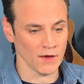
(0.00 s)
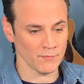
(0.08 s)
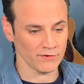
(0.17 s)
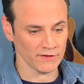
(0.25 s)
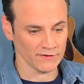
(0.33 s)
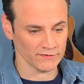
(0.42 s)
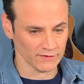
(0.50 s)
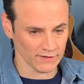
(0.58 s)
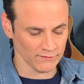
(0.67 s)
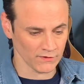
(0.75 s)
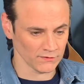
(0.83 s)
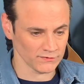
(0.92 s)
please
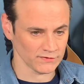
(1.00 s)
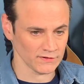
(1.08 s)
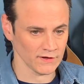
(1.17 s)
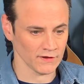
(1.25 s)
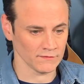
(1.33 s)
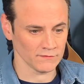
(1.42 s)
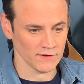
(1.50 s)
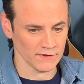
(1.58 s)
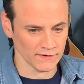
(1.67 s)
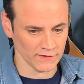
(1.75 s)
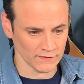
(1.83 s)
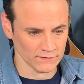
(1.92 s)
leave those
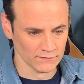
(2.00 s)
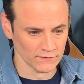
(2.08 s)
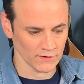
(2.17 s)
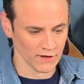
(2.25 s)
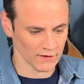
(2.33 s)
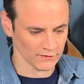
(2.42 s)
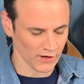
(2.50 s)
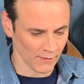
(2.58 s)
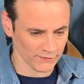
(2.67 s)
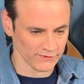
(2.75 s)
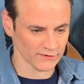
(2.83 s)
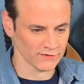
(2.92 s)
in the
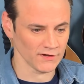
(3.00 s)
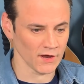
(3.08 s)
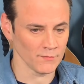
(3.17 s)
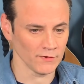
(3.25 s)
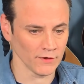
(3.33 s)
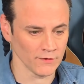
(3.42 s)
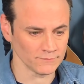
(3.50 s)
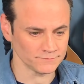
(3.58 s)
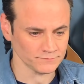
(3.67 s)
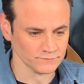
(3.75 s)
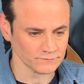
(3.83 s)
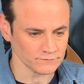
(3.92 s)
comment section down below.
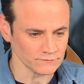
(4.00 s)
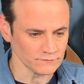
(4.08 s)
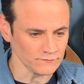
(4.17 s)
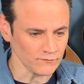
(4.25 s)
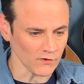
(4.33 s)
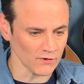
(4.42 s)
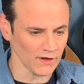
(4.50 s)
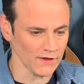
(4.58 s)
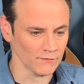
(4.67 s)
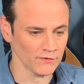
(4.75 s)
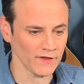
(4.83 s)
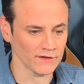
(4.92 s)
Okay,
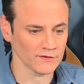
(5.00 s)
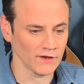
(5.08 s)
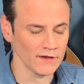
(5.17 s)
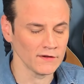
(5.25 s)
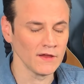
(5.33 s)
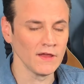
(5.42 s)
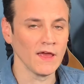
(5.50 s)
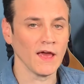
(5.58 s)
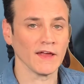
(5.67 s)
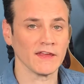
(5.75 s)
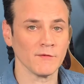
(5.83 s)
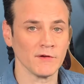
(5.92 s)
well, thanks a lot.
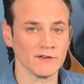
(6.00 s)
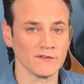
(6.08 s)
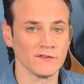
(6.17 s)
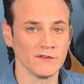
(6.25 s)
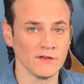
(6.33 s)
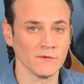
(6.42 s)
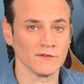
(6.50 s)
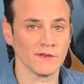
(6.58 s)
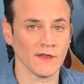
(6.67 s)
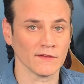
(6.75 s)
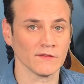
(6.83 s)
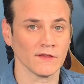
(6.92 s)
I can't wait to see you at the
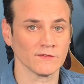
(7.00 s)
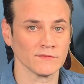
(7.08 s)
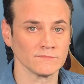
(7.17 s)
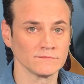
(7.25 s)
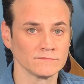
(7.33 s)
next lesson.